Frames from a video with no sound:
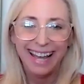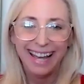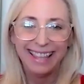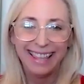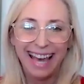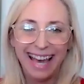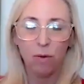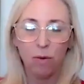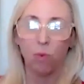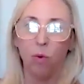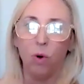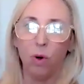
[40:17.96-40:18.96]
And that
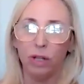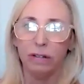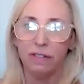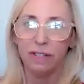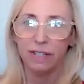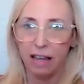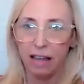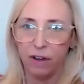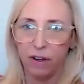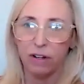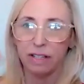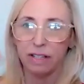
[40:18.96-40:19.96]
role of
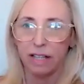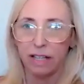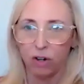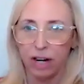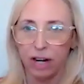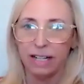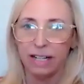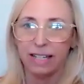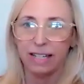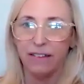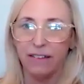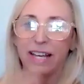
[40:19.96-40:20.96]
savior is creating
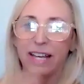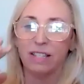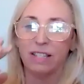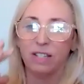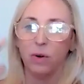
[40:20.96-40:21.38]
significance.